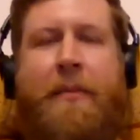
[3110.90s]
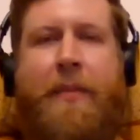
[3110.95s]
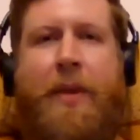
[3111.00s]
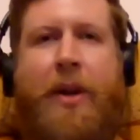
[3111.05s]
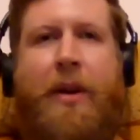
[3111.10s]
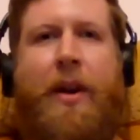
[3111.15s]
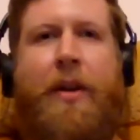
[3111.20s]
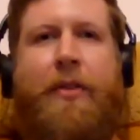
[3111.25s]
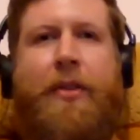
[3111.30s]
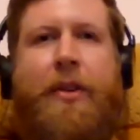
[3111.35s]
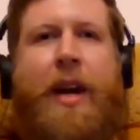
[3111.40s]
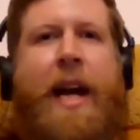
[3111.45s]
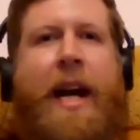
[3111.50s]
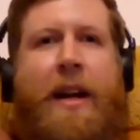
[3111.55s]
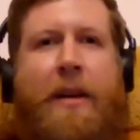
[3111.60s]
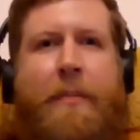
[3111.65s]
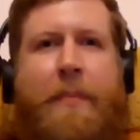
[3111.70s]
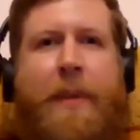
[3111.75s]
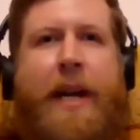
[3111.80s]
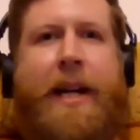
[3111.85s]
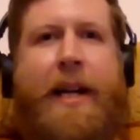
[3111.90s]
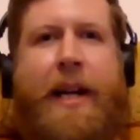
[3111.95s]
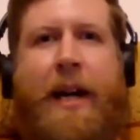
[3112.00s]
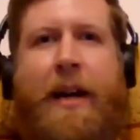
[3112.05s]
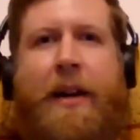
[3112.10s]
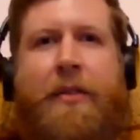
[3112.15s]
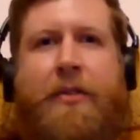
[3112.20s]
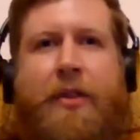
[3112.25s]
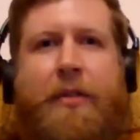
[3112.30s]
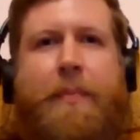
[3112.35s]
right. you know, so Hannah
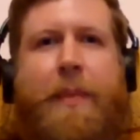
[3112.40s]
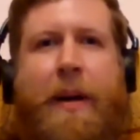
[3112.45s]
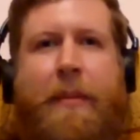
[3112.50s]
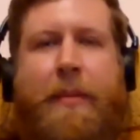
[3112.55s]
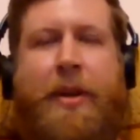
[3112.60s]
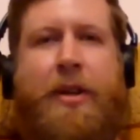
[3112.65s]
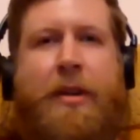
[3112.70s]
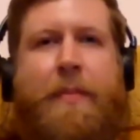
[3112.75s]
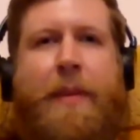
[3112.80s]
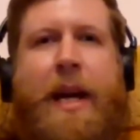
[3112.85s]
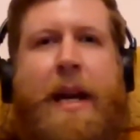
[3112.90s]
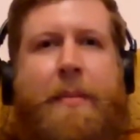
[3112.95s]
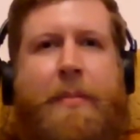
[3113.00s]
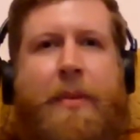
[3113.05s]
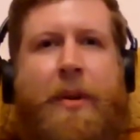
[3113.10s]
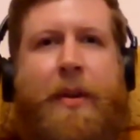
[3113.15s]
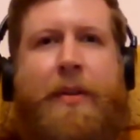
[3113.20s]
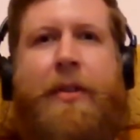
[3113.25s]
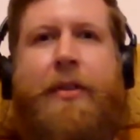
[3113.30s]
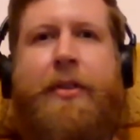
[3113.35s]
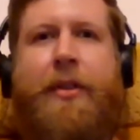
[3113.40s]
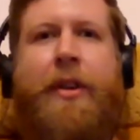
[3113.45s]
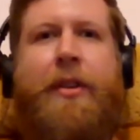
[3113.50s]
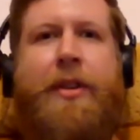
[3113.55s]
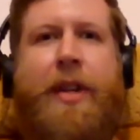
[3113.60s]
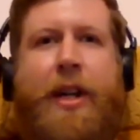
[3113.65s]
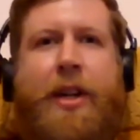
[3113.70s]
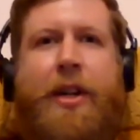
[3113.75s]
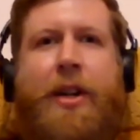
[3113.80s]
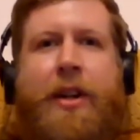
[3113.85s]
Pickard has just published a paper on this on
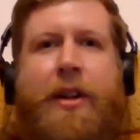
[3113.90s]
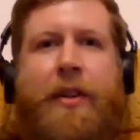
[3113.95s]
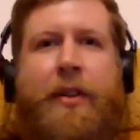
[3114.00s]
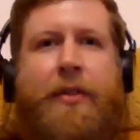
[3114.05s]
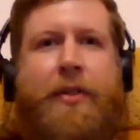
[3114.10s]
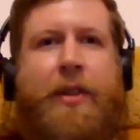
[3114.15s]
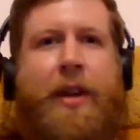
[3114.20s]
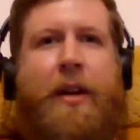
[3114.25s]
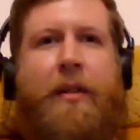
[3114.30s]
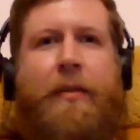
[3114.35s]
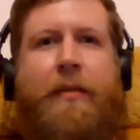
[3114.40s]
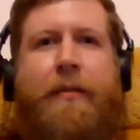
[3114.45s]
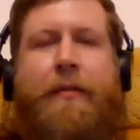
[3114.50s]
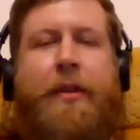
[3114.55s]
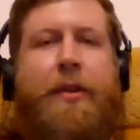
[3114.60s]
addiction and the self.